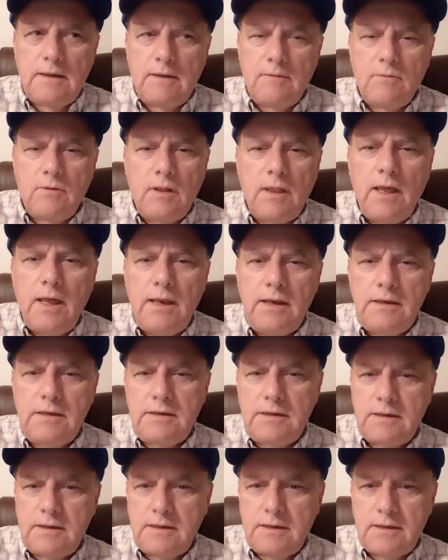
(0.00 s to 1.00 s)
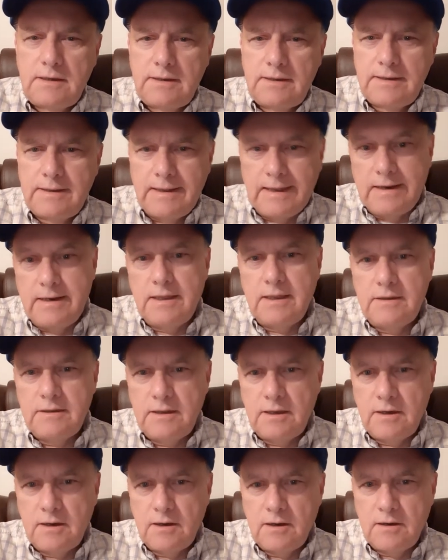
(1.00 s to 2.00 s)
Well, I'd get in
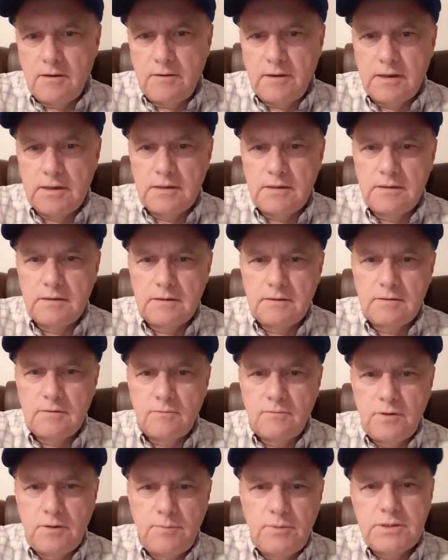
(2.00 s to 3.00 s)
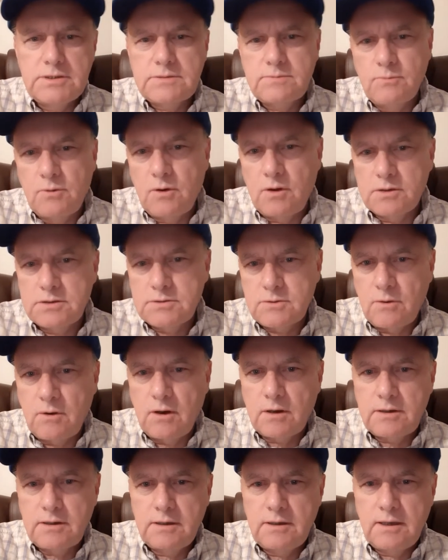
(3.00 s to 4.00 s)
there and we'd be small
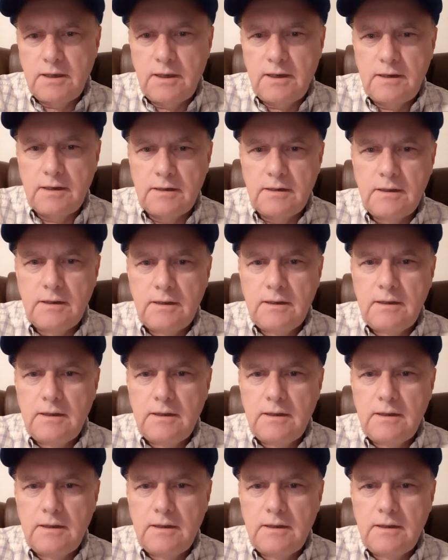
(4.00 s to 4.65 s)
talking it, and